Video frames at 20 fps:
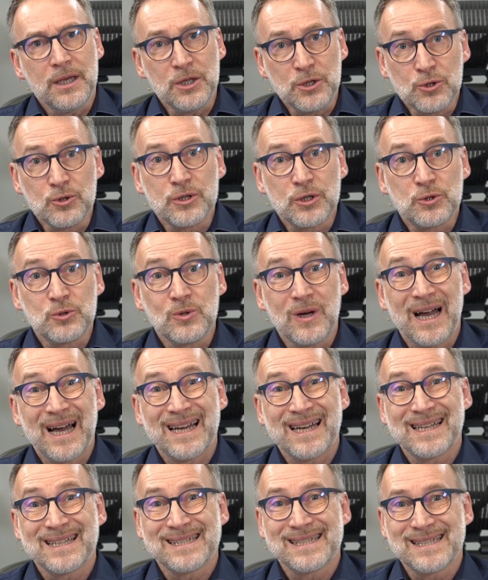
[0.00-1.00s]
In order to
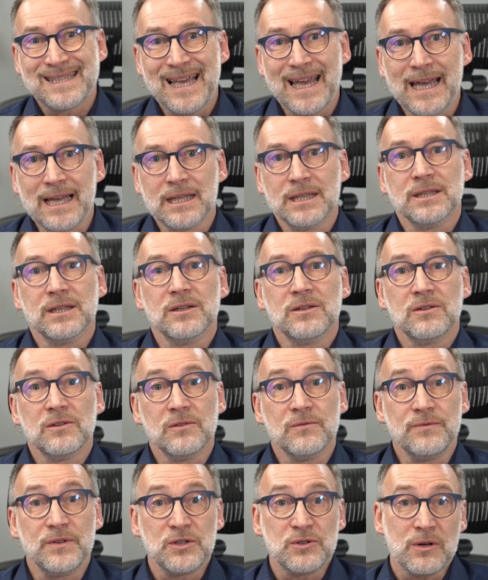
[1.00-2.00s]
understand
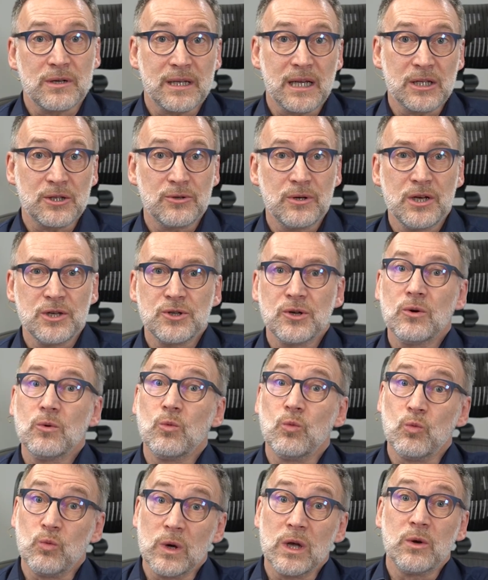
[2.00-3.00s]
visual
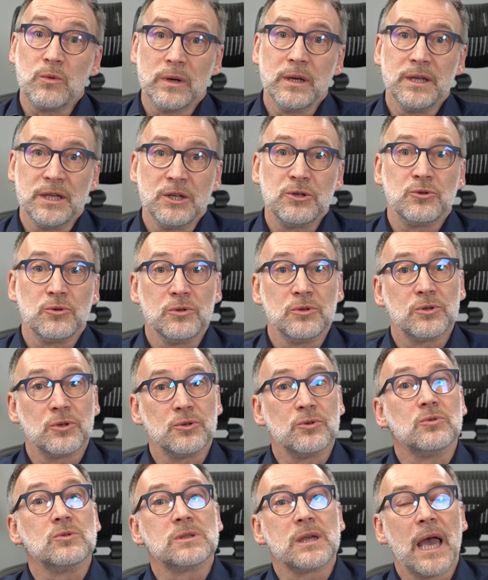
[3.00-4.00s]
calculation, we will need to
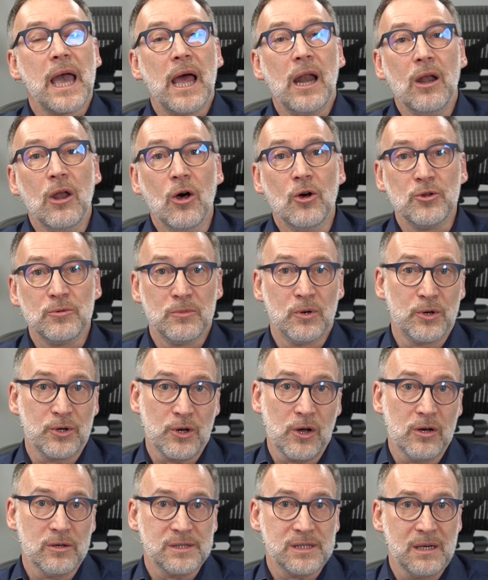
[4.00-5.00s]
introduce a lot more
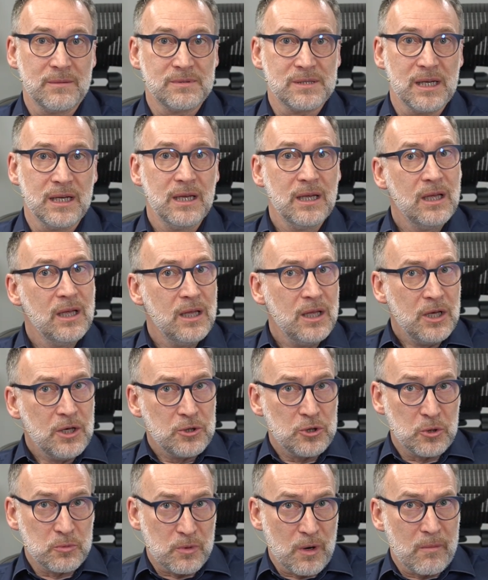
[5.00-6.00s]
concepts.
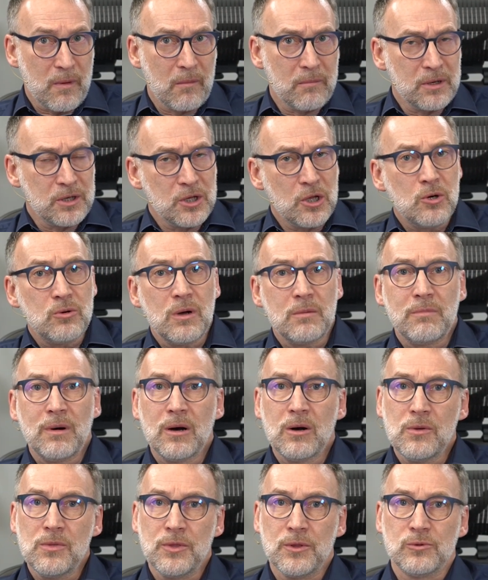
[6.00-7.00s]
You probably know
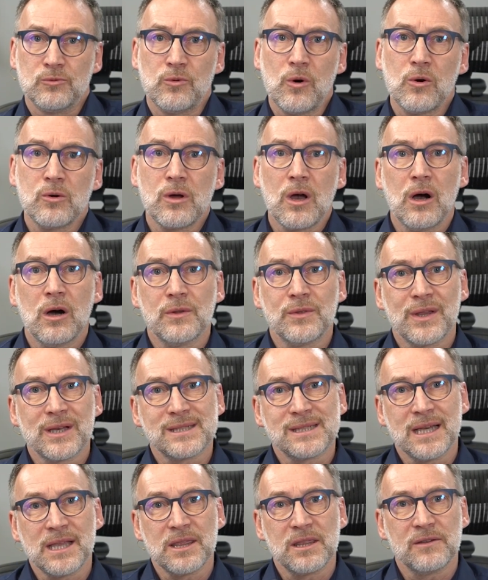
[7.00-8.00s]
about the row
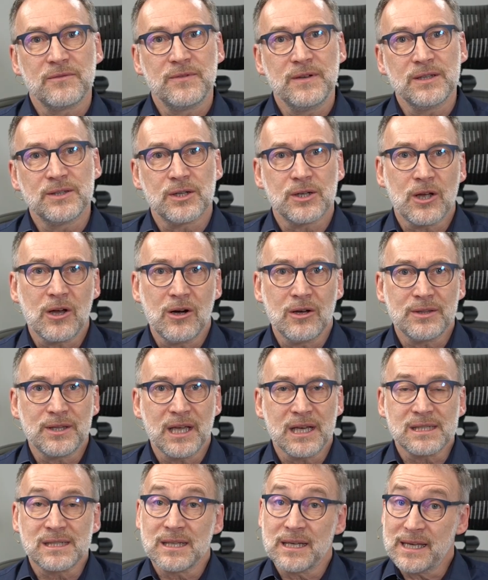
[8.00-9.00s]
context and the filter
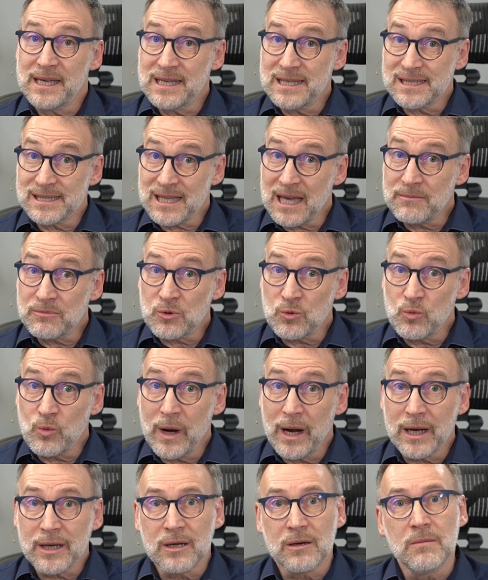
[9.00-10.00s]
context. It's time to
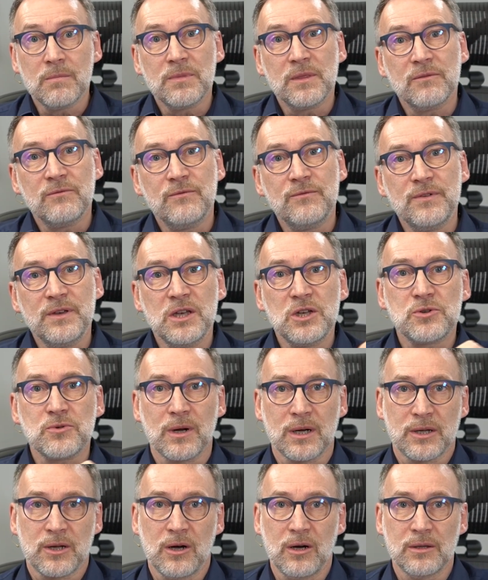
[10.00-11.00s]
welcome the
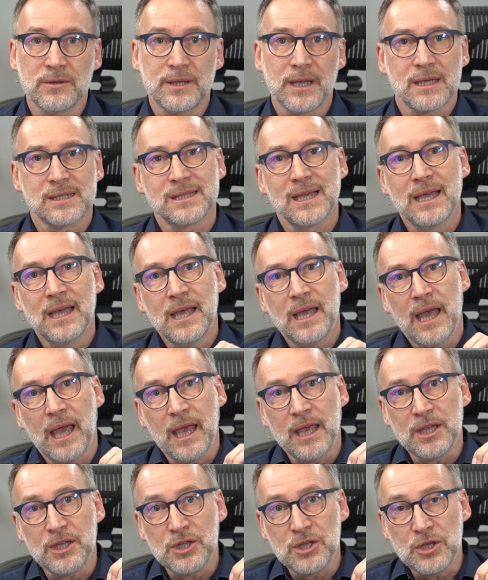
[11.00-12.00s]
visual context,
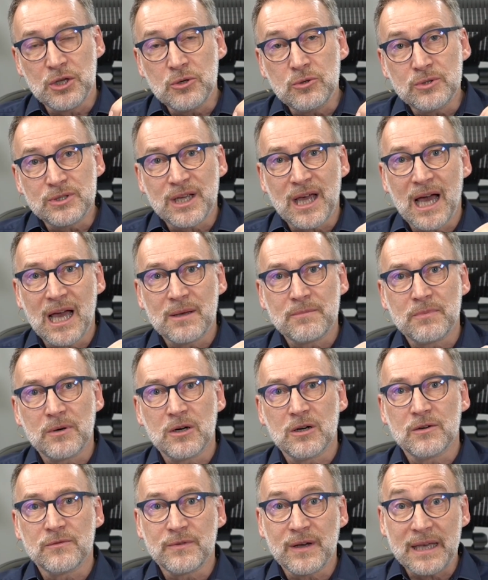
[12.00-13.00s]
a new type
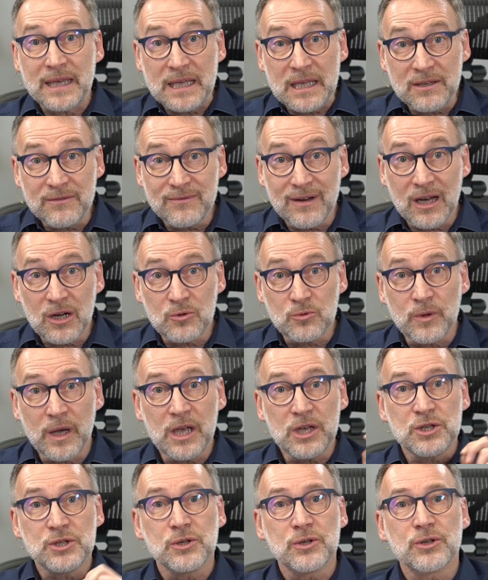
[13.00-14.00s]
of
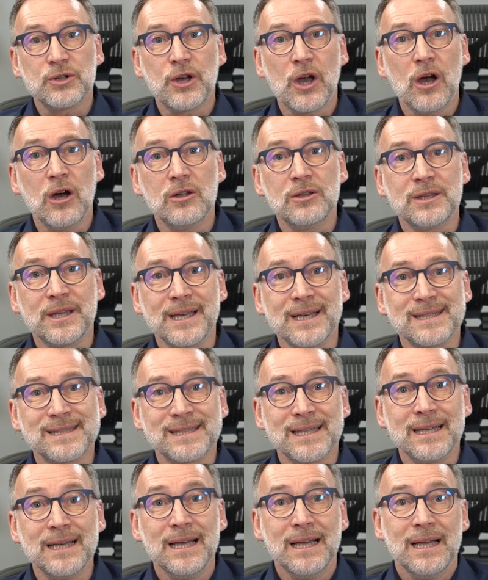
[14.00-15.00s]
evaluation
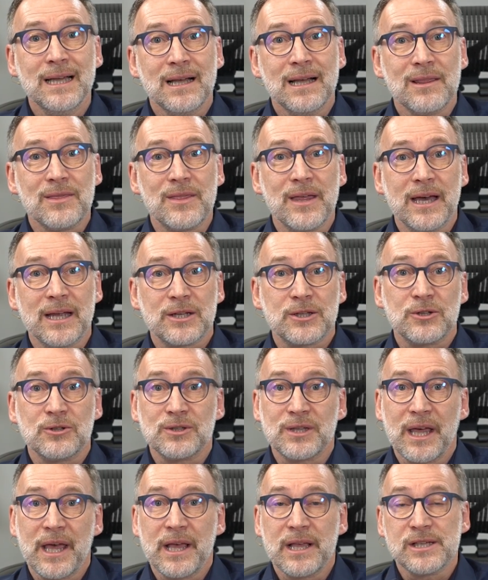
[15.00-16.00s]
context that
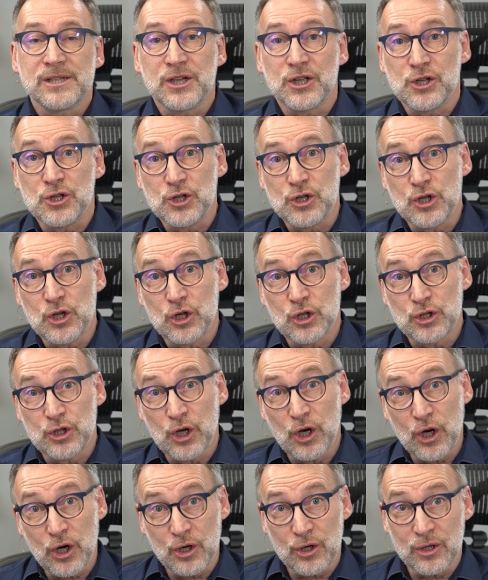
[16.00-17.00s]
contains not
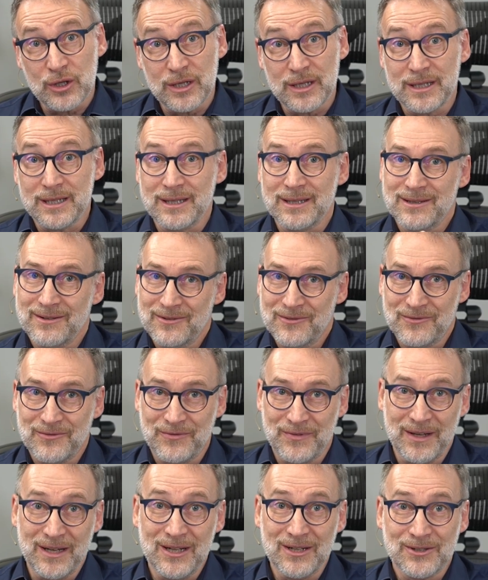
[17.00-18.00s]
only
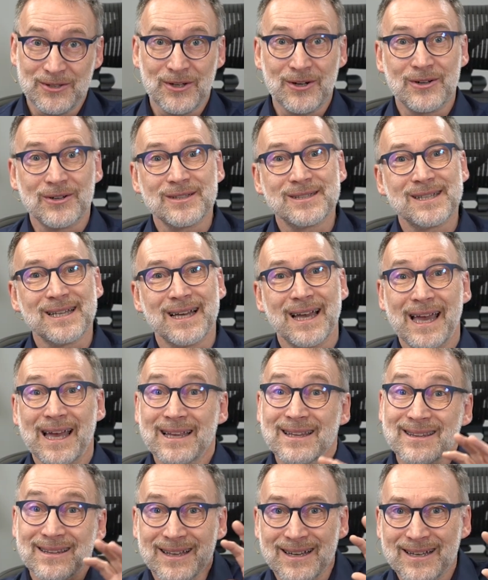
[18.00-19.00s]
filters
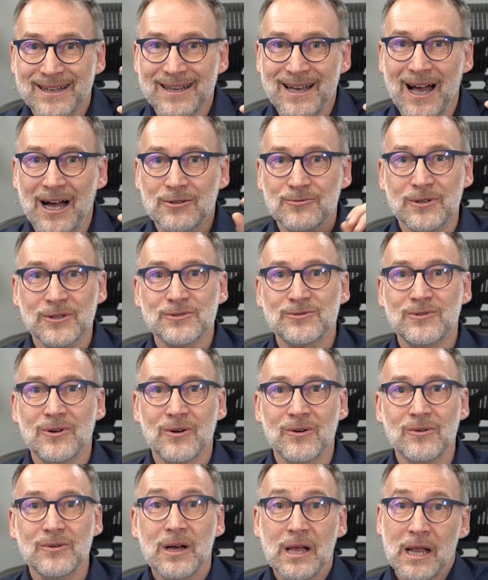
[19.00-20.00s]
and the current
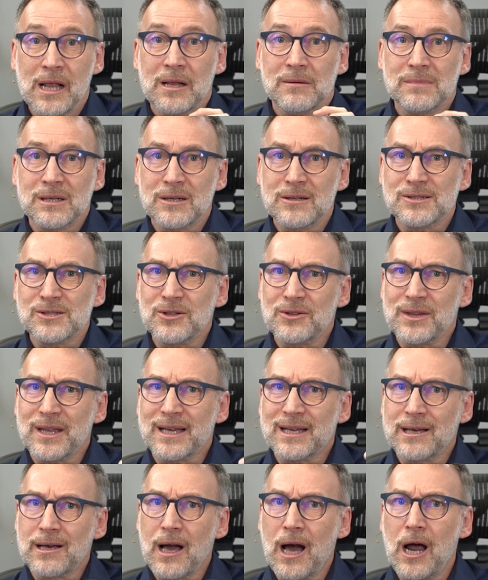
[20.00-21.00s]
row, but also the
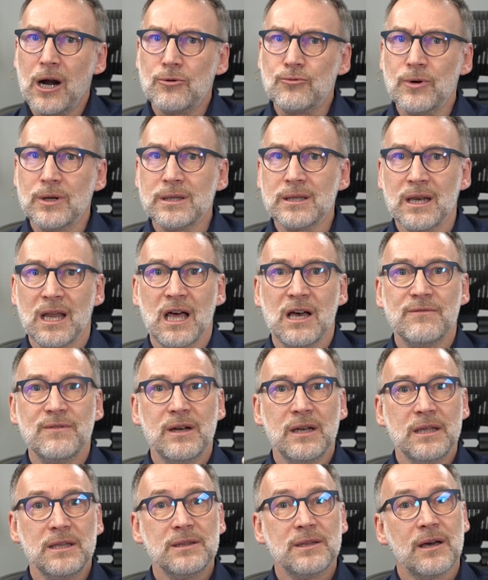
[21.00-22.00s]
current
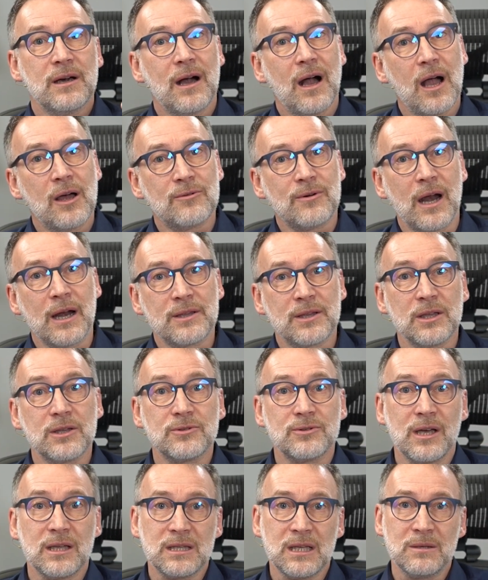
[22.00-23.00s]
level in the hierarchy
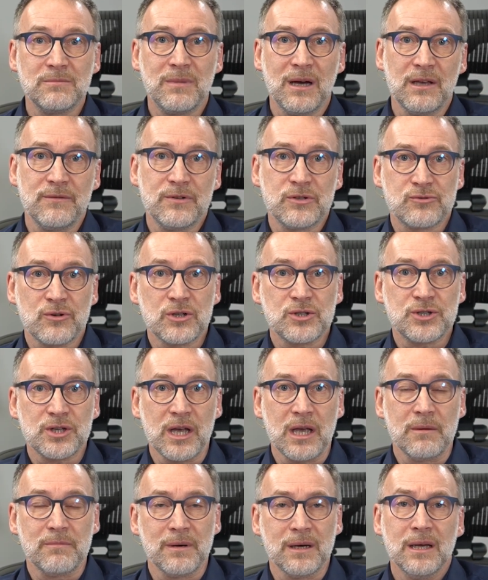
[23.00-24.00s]
created by visual
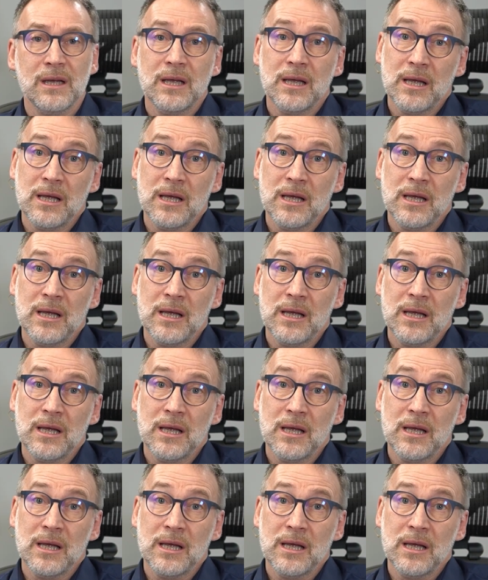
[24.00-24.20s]
shape,